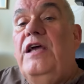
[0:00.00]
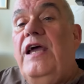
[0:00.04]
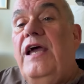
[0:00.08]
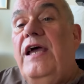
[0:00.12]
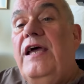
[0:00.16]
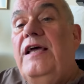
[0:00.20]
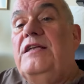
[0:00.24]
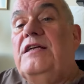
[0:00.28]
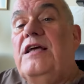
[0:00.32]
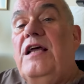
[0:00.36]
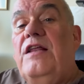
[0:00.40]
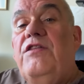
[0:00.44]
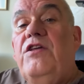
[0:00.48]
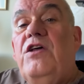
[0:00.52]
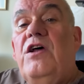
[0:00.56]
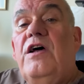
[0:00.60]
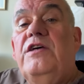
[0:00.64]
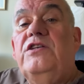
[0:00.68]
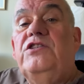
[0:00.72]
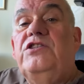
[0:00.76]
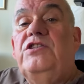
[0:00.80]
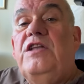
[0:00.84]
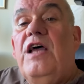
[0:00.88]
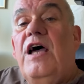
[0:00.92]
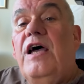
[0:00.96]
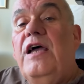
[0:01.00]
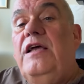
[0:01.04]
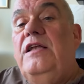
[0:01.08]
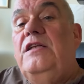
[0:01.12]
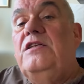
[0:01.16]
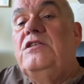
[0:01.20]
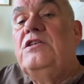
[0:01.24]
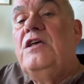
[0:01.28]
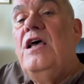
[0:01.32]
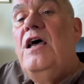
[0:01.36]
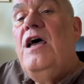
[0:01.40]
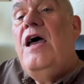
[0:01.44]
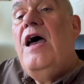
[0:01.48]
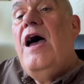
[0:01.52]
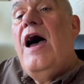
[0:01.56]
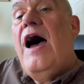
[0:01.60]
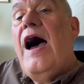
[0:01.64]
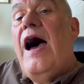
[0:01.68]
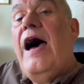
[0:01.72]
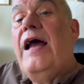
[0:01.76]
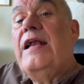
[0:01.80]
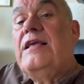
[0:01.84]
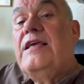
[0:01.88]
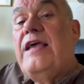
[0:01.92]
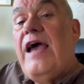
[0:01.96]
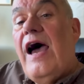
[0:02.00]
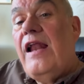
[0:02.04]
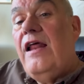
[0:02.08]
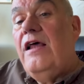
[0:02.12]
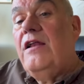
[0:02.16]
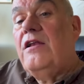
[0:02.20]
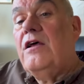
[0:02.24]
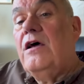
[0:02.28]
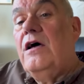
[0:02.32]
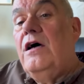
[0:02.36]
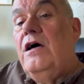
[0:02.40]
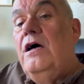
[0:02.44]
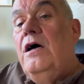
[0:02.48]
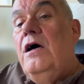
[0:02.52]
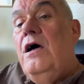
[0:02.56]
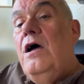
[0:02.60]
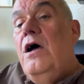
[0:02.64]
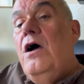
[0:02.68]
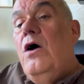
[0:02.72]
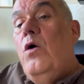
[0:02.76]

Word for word: hit in the United States and Canada